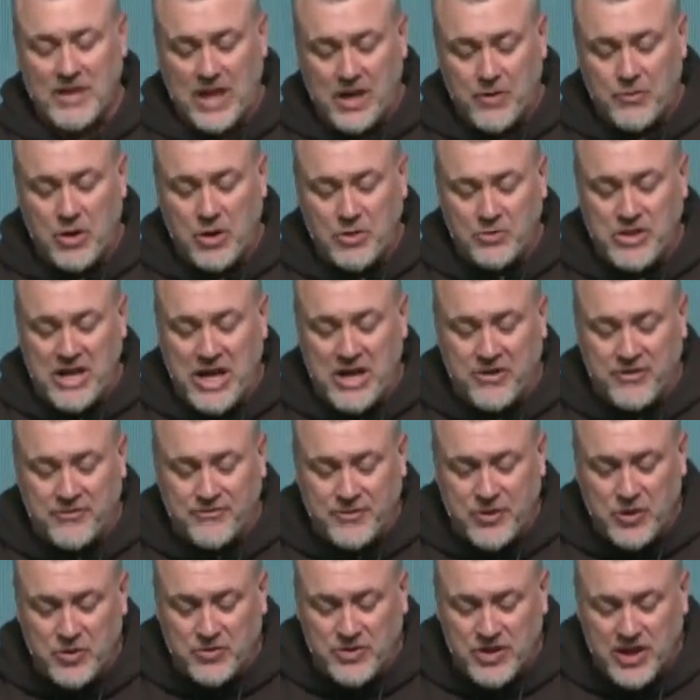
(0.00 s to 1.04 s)
I wrote down a
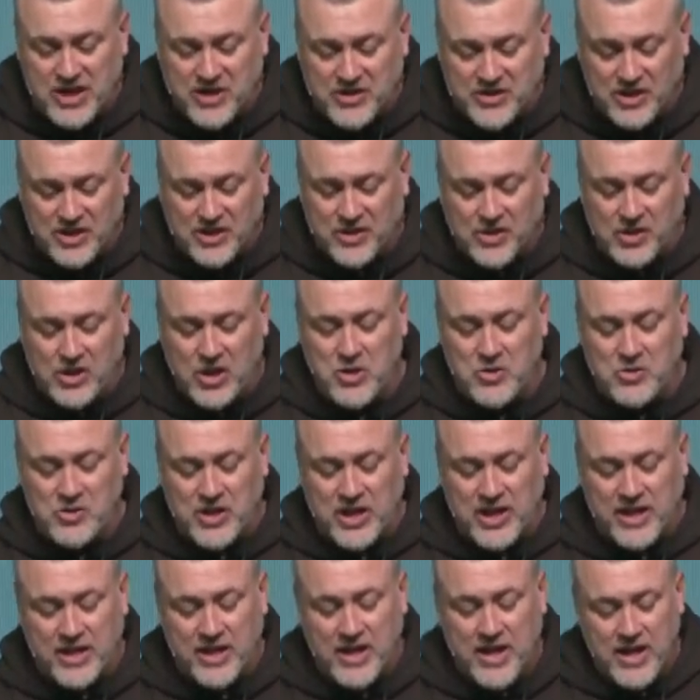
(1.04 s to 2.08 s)
few things in
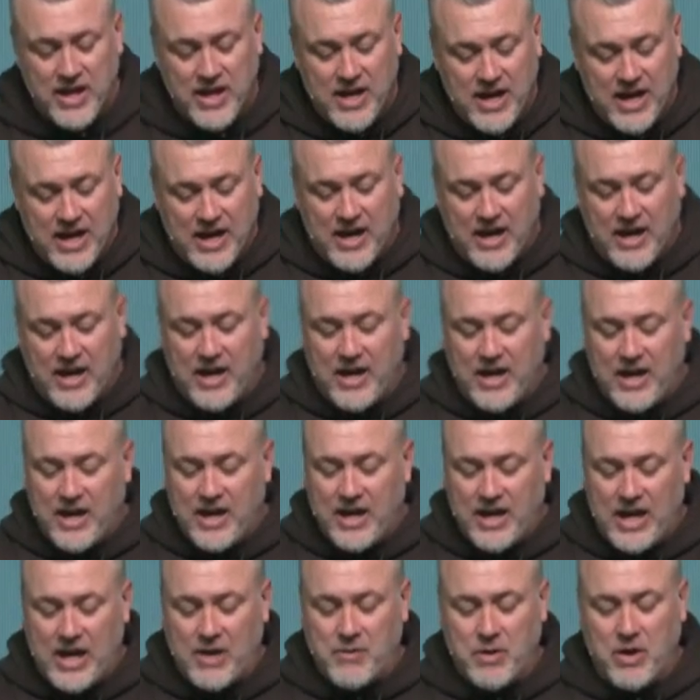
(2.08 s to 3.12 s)
closing.
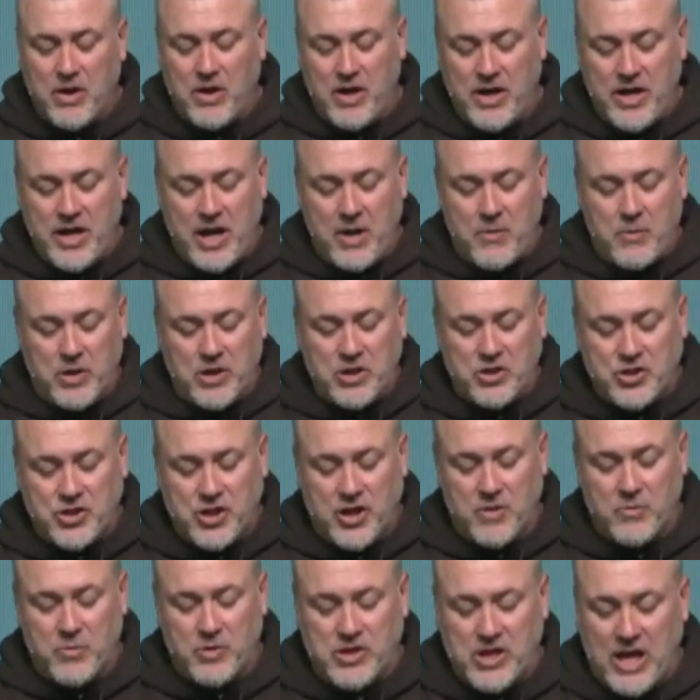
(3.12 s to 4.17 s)
I want to share
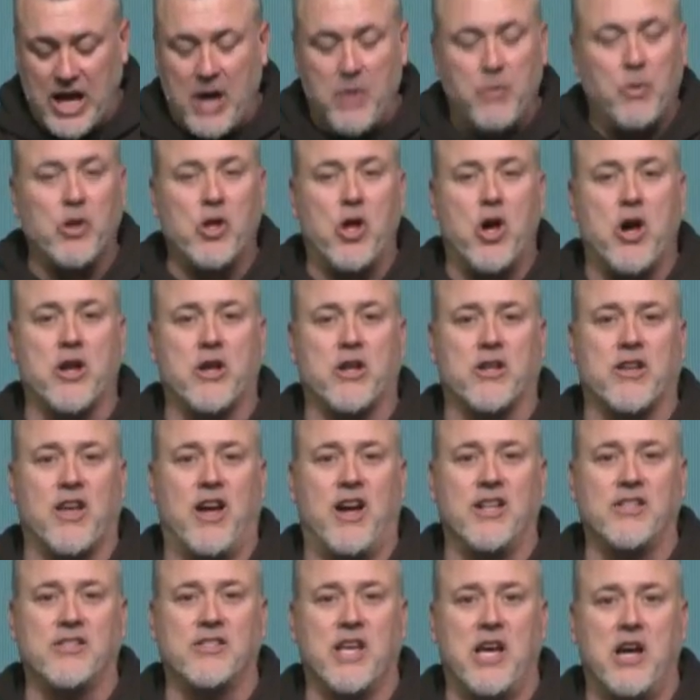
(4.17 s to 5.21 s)
them with you. I will honor
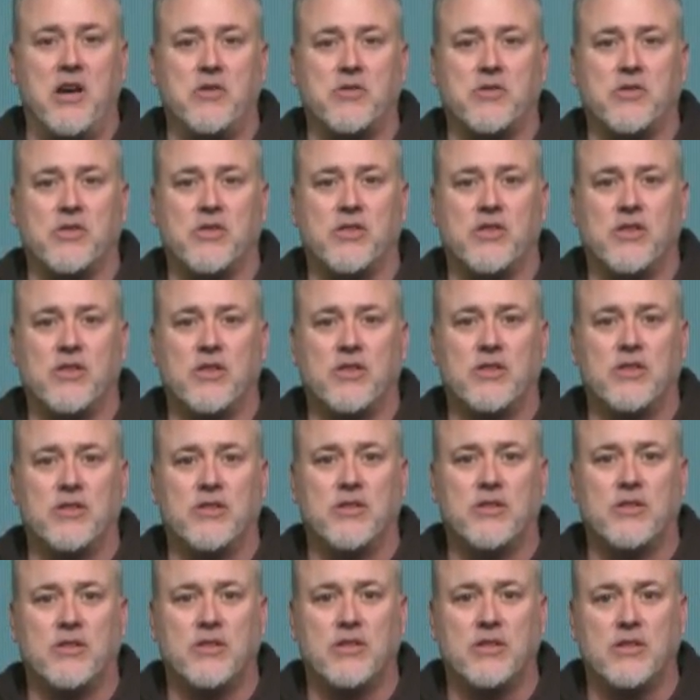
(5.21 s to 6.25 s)
God's house.
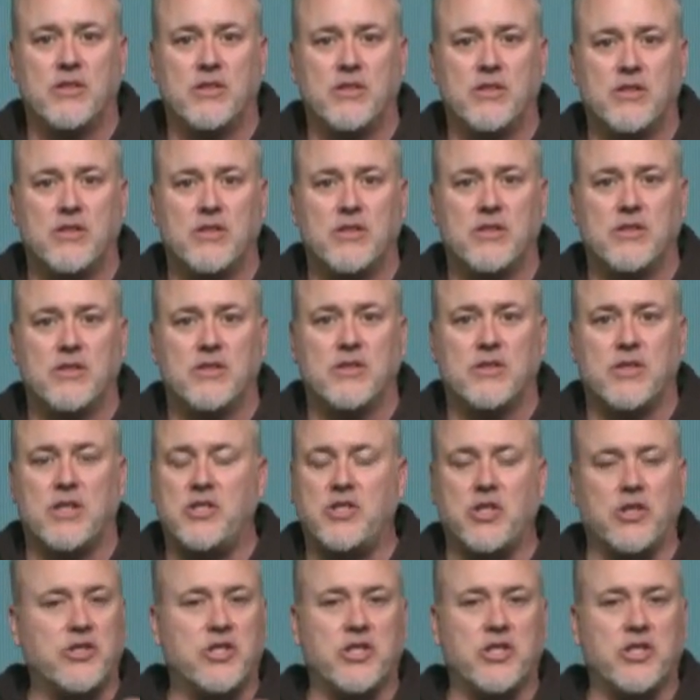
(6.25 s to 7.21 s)
These